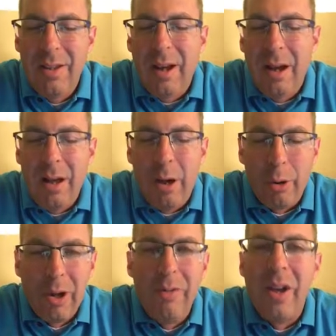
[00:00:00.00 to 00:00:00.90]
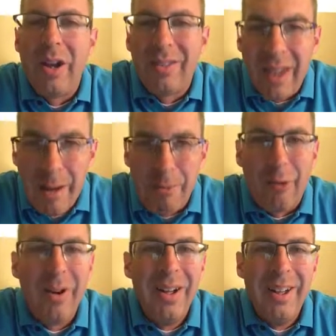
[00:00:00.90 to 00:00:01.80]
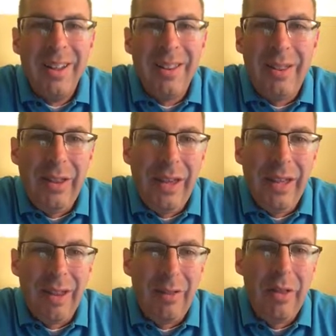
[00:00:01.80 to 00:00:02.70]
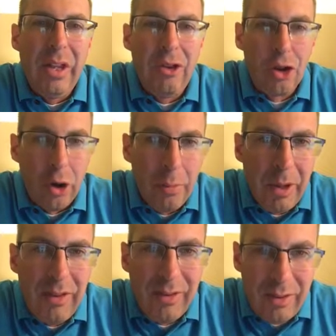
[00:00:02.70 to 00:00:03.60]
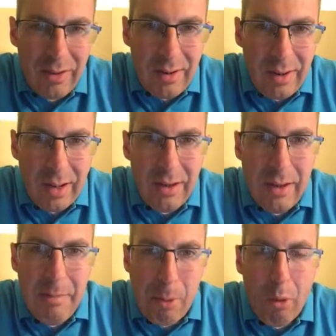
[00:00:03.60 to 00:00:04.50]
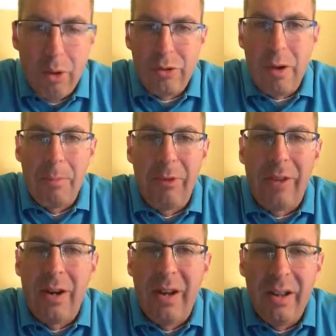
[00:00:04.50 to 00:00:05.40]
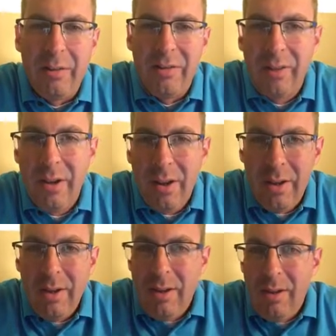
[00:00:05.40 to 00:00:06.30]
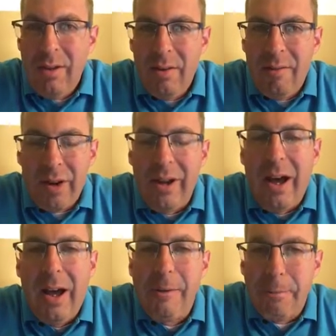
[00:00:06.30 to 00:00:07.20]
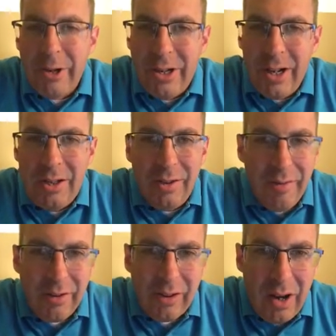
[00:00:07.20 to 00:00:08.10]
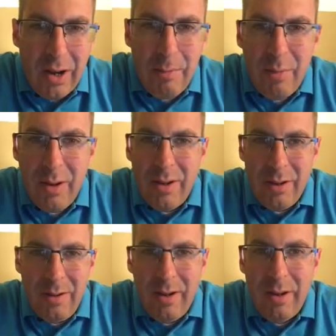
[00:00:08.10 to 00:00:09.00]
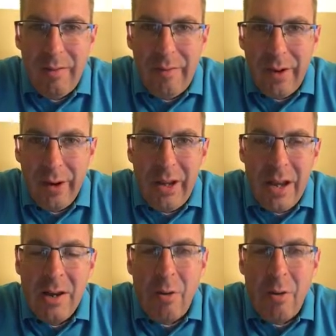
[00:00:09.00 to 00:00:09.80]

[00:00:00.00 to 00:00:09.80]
I'll give you an example. The Germans and the Polish representatives, very high appreciation for time, very in